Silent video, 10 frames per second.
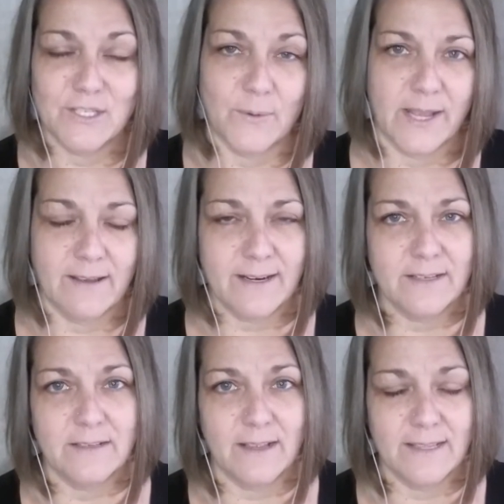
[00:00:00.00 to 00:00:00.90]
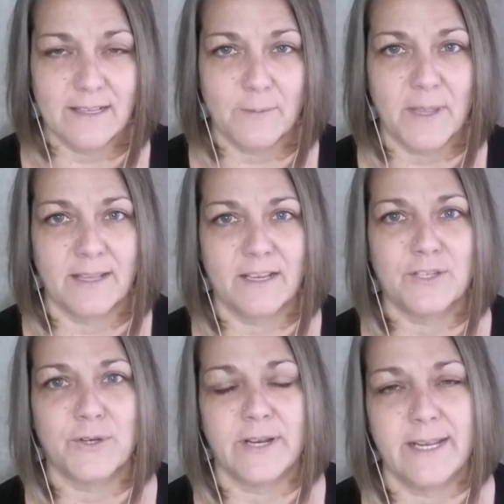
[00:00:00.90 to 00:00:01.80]
So ended up getting a
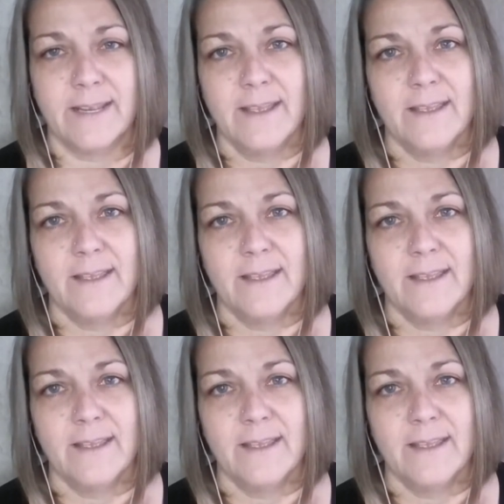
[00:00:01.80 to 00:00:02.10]
degree